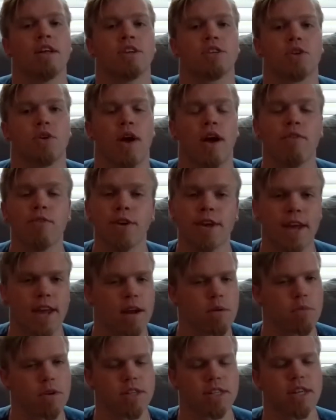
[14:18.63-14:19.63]
So every
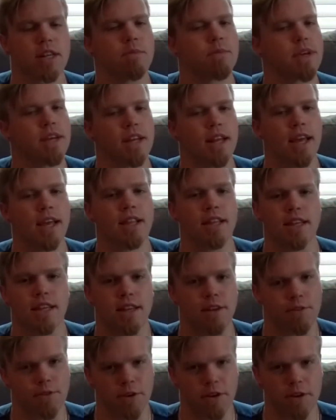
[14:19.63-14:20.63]
camera is going to be innately
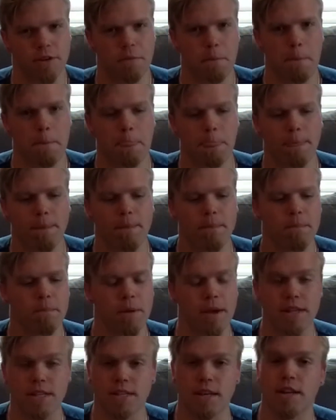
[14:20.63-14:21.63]
different
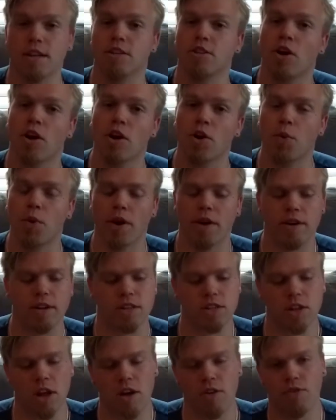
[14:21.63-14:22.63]
based on its hardware,
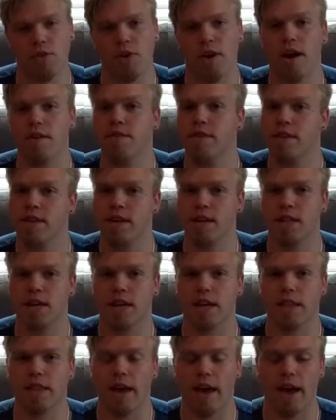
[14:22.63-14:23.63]
its software, everything
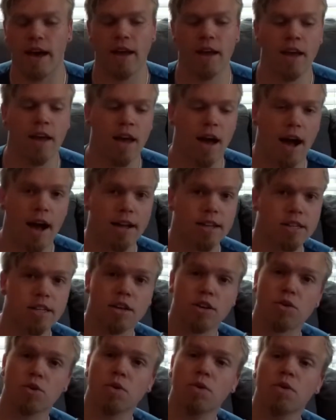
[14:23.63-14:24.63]
like that. I'd
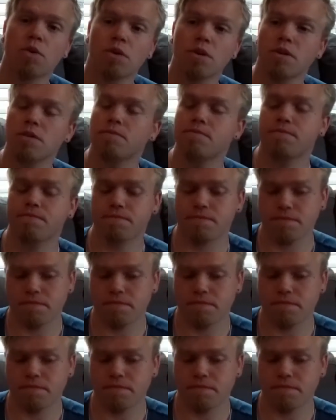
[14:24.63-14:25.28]
say Google,